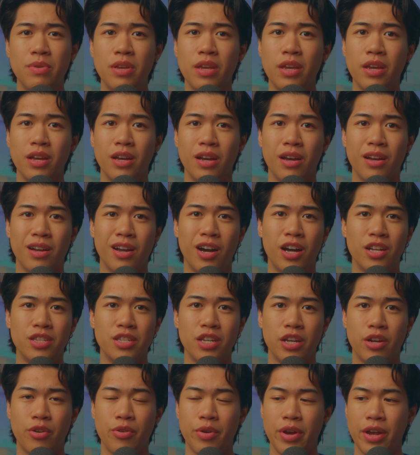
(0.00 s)
being a
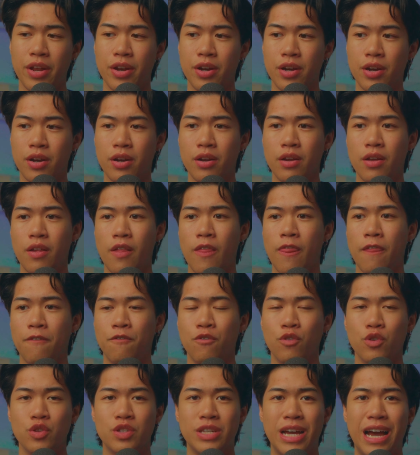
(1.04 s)
content creator
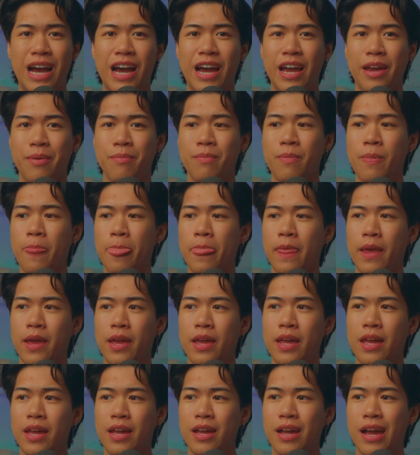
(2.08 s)
full time.
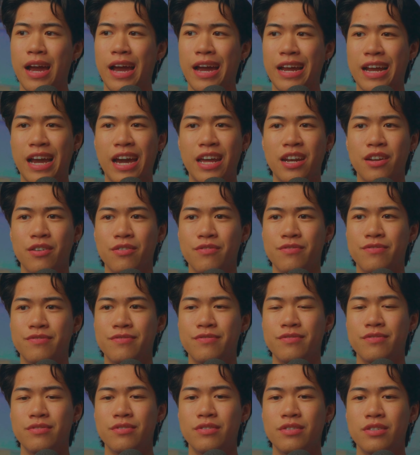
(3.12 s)
I kind
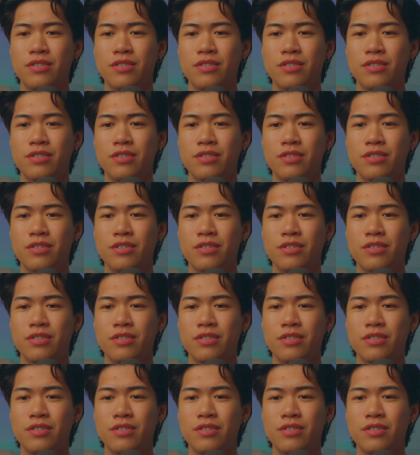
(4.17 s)
of